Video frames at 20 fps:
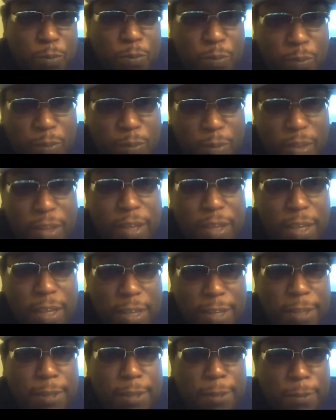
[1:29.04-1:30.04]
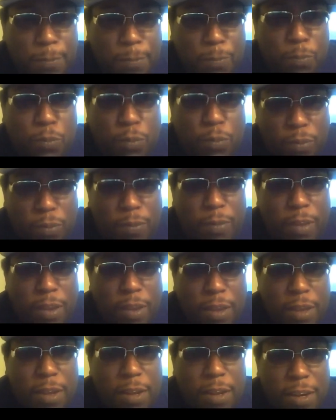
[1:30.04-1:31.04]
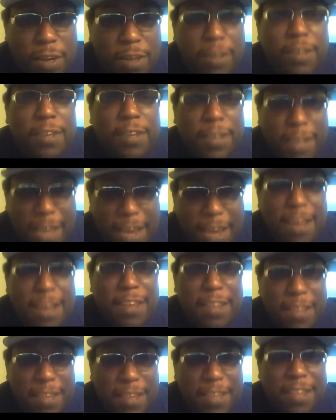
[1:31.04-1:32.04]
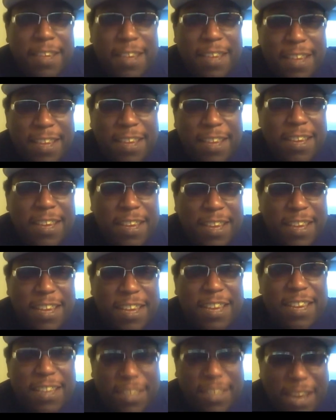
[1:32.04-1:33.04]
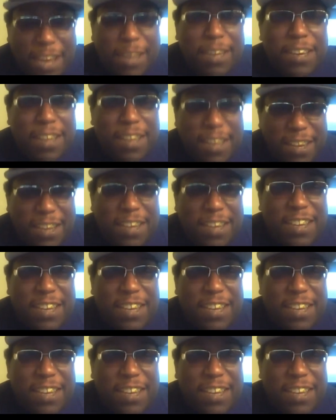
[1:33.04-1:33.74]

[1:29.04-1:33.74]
He's doing good. He's still in Jersey since he's 14. Still there.